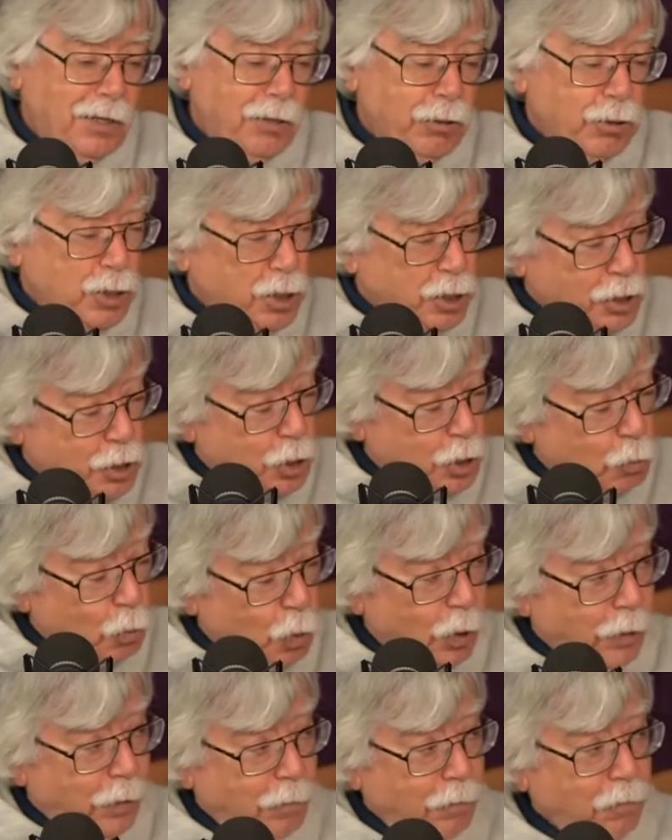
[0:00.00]
They're six and
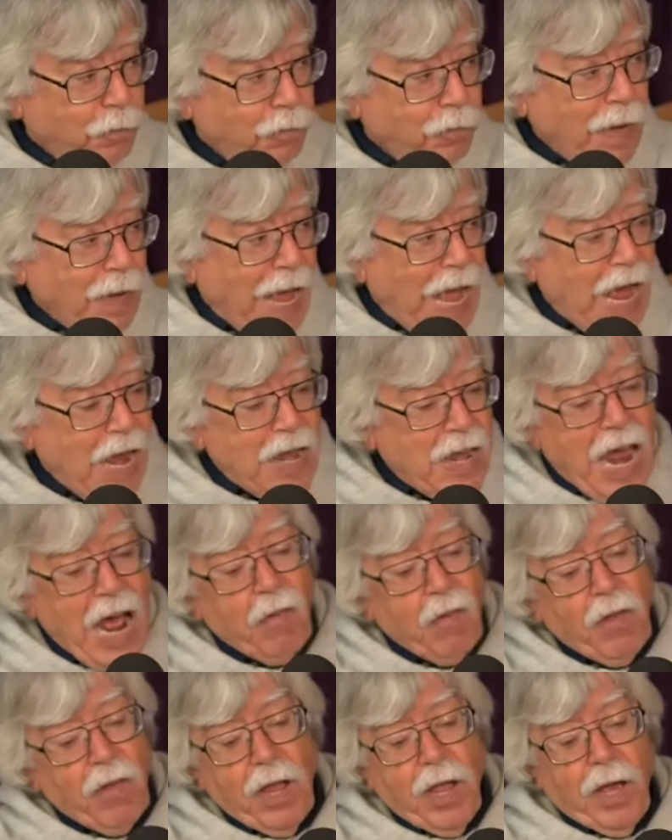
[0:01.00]
one. And
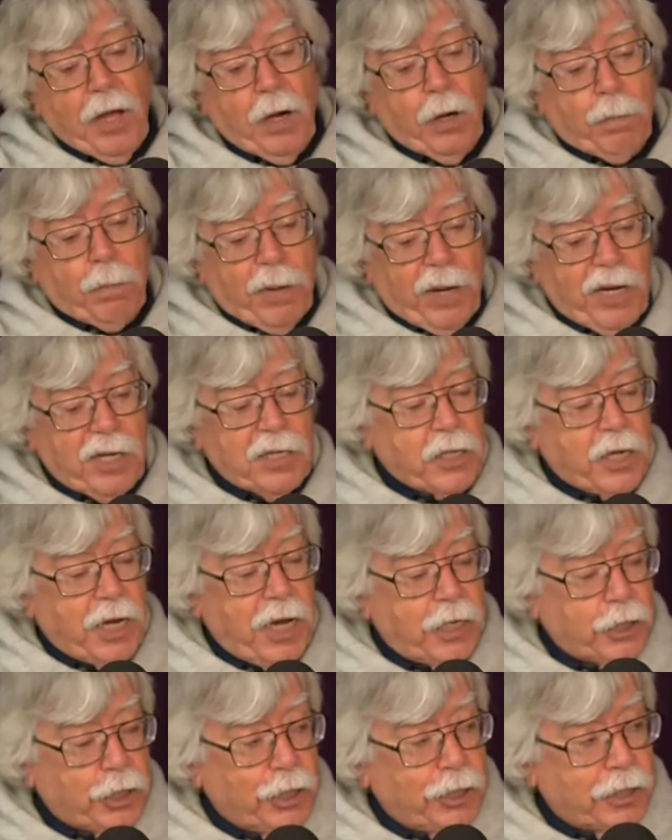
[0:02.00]
now they add a pass
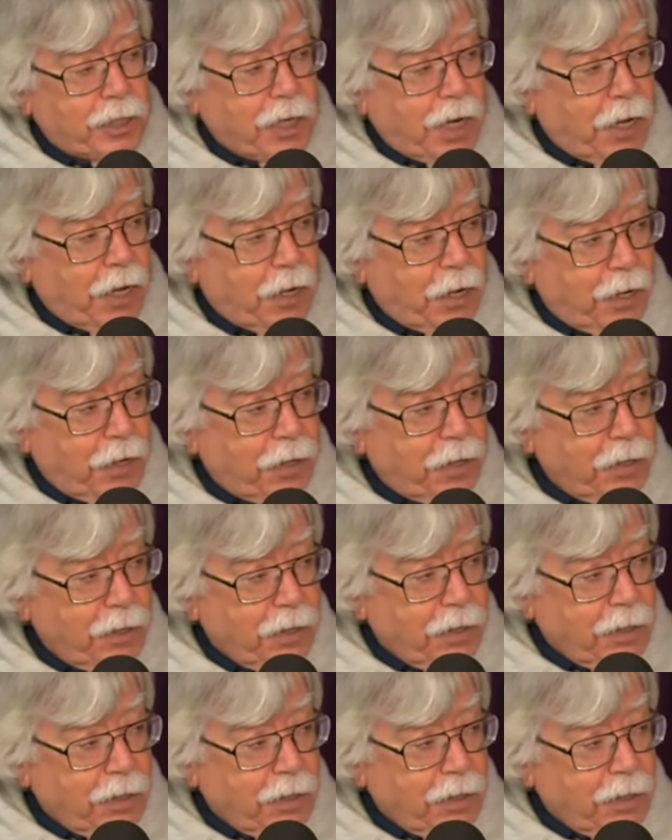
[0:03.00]
catching tight end